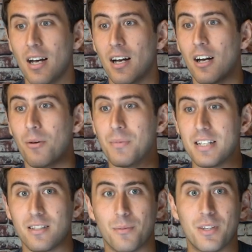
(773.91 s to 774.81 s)

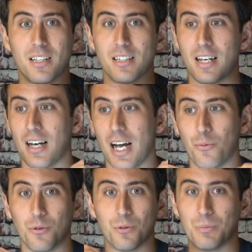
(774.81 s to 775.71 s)
It's something that I
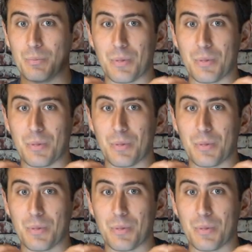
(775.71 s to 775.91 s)
will